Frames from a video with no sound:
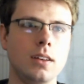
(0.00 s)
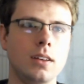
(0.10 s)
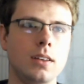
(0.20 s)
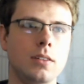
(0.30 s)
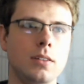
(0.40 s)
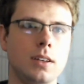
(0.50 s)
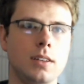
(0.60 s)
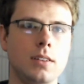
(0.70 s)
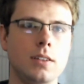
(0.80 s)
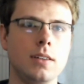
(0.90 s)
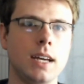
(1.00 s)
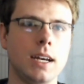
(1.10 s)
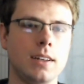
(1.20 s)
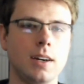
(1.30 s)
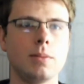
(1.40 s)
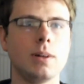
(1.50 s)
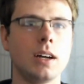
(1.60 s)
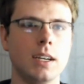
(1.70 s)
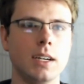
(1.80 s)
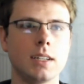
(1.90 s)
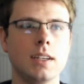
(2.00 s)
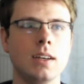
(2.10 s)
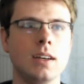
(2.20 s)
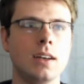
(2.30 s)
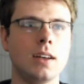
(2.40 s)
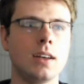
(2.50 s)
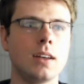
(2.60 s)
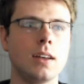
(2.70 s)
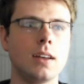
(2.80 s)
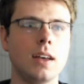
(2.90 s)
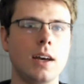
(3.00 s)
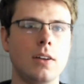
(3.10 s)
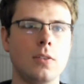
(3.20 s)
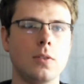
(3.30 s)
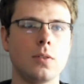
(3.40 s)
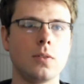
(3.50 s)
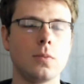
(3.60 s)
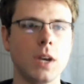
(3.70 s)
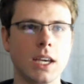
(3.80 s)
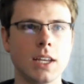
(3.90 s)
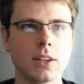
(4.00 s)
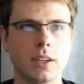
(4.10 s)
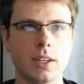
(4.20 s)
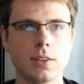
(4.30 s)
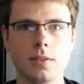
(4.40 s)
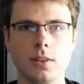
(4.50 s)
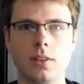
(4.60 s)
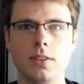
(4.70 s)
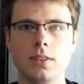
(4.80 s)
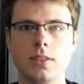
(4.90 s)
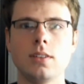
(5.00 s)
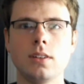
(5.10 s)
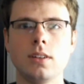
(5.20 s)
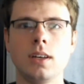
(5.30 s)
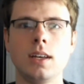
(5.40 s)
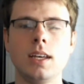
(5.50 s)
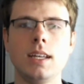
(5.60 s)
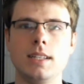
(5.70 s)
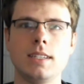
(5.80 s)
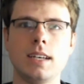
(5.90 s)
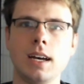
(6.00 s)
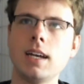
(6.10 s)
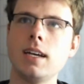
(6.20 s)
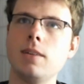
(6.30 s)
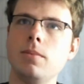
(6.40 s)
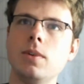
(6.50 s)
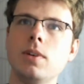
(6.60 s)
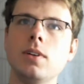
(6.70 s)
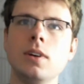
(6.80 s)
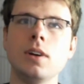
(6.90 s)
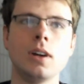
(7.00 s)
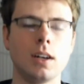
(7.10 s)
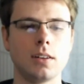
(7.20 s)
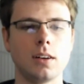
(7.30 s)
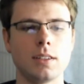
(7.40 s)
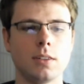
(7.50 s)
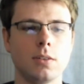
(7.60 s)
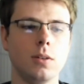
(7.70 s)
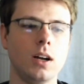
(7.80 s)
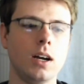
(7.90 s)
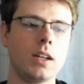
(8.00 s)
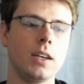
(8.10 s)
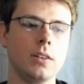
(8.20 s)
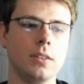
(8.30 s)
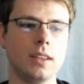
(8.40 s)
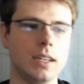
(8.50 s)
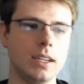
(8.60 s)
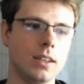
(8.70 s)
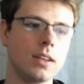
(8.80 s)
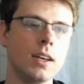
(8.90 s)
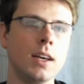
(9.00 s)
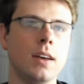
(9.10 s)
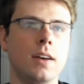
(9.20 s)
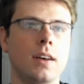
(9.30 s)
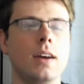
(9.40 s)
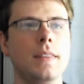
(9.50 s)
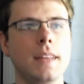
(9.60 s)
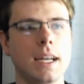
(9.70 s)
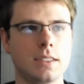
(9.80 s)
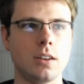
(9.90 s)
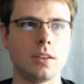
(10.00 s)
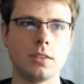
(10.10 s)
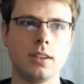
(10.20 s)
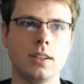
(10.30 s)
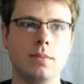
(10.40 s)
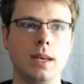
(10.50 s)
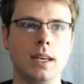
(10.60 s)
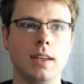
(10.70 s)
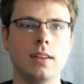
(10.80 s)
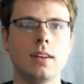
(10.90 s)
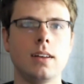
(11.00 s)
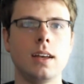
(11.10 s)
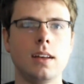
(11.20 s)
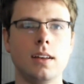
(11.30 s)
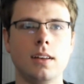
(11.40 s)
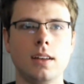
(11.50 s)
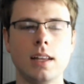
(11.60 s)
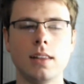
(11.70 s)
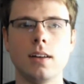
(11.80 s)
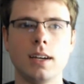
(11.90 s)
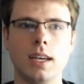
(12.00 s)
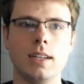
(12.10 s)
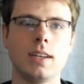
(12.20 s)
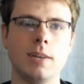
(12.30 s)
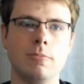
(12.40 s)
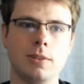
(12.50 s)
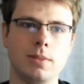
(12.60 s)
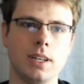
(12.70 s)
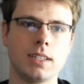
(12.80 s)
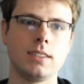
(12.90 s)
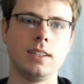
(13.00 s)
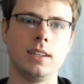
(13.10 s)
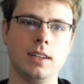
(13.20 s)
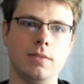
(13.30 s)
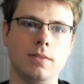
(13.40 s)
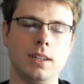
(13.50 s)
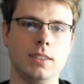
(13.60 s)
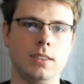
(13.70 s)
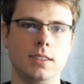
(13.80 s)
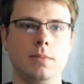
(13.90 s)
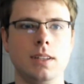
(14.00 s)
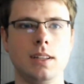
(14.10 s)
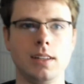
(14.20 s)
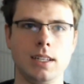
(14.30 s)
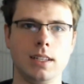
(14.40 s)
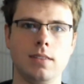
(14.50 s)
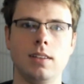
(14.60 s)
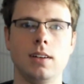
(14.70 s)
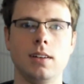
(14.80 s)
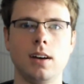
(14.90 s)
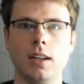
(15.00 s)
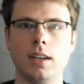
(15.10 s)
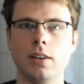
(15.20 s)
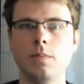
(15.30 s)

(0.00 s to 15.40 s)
you can do that dot product at regular intervals in time across the whole audio thing. And that's also going to be n log n time complexity in relationship to the length of the audio.